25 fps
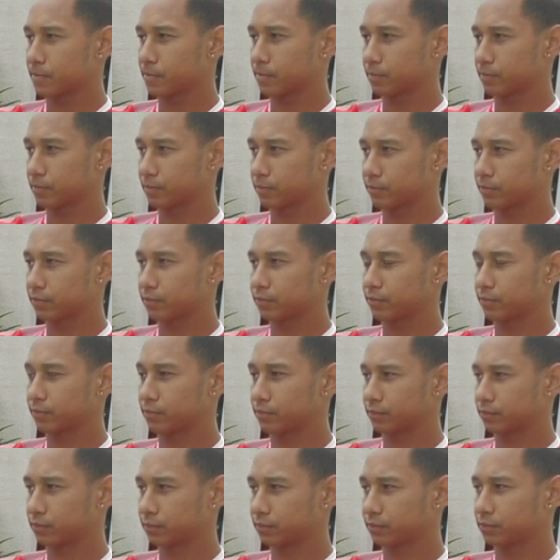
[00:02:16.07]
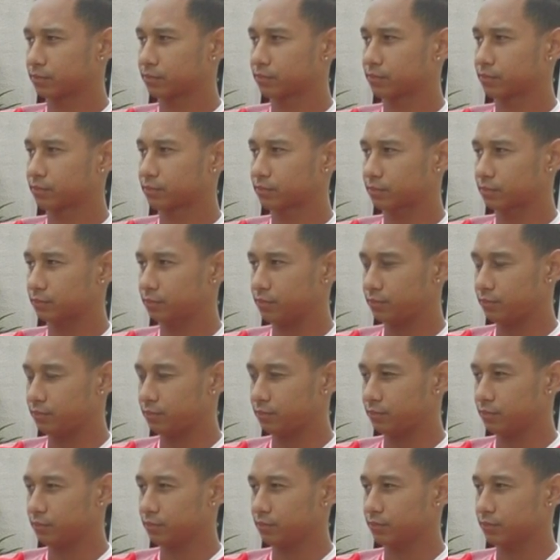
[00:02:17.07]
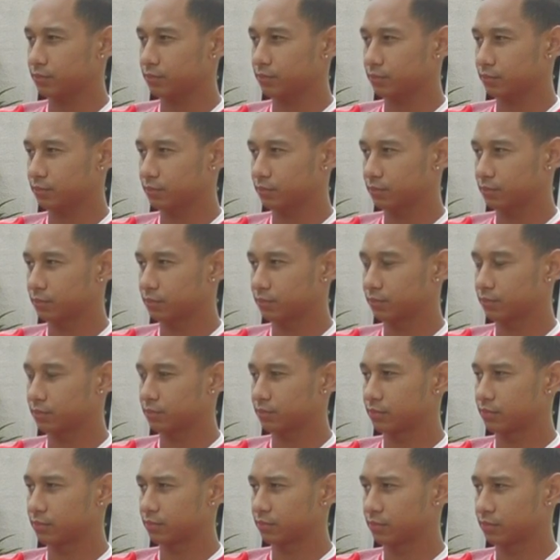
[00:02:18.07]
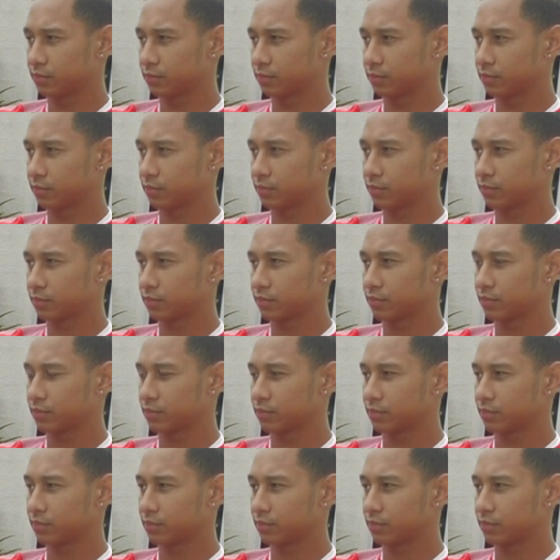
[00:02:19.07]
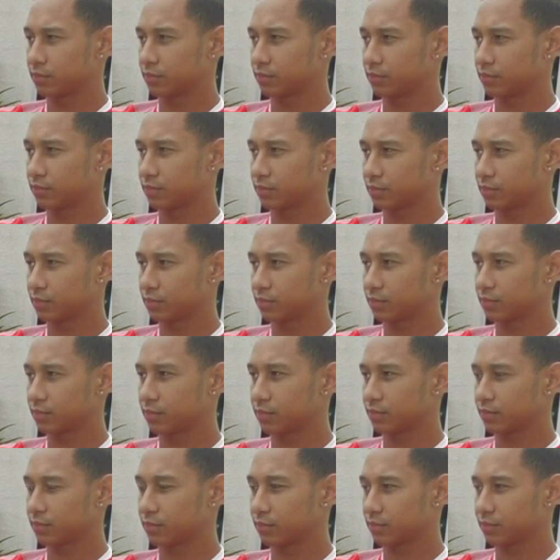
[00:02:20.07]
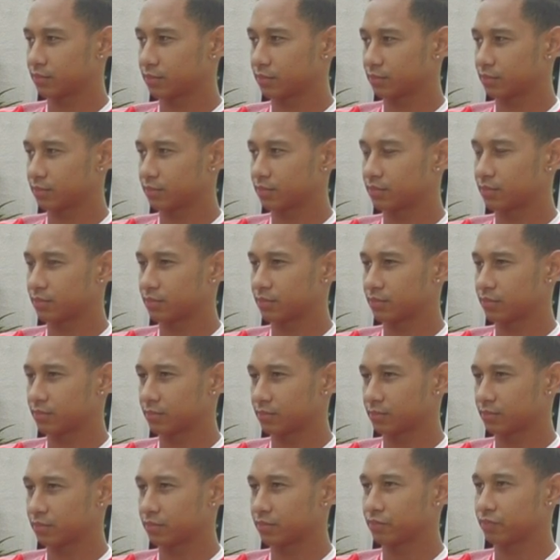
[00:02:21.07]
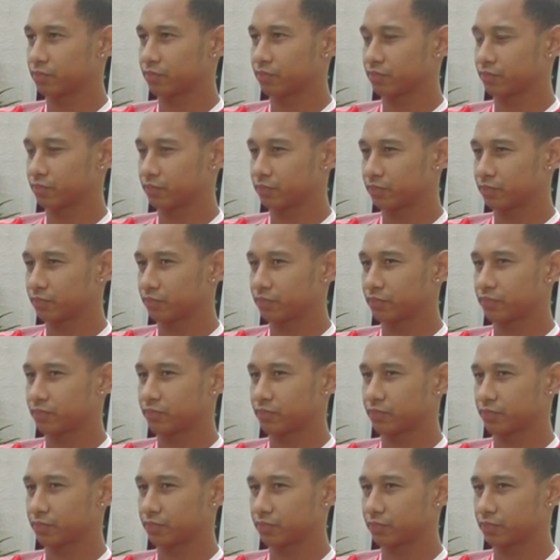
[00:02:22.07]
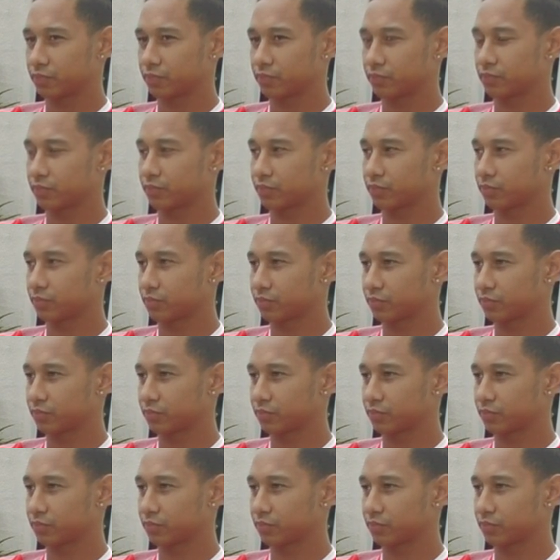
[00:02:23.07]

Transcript: This person isn't speaking.